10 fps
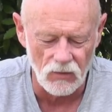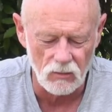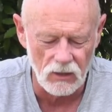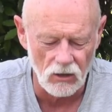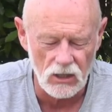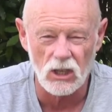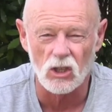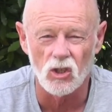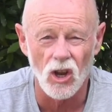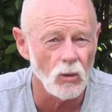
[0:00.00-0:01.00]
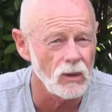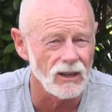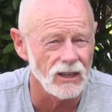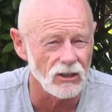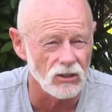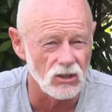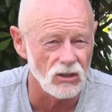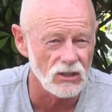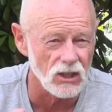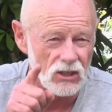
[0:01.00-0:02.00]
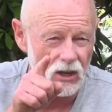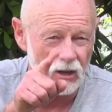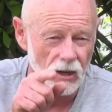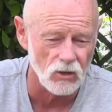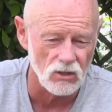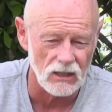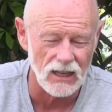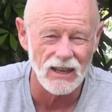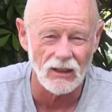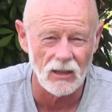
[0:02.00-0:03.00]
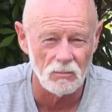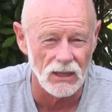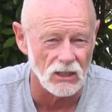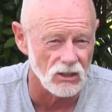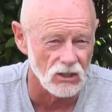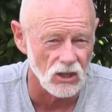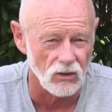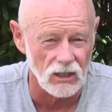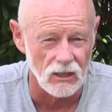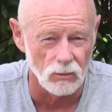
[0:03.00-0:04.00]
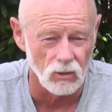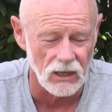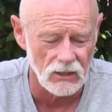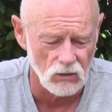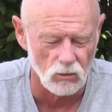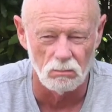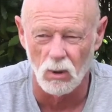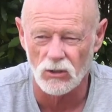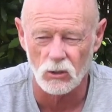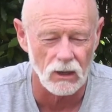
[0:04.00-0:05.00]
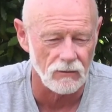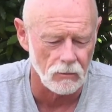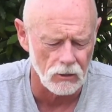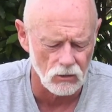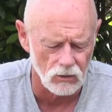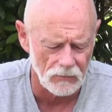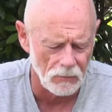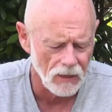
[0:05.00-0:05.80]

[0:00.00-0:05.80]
To be honest, it's nowhere near as good as the Sony I'm using there. Nothing beats the Sony gimbaled lens, or Boss, or whatever they want to call it.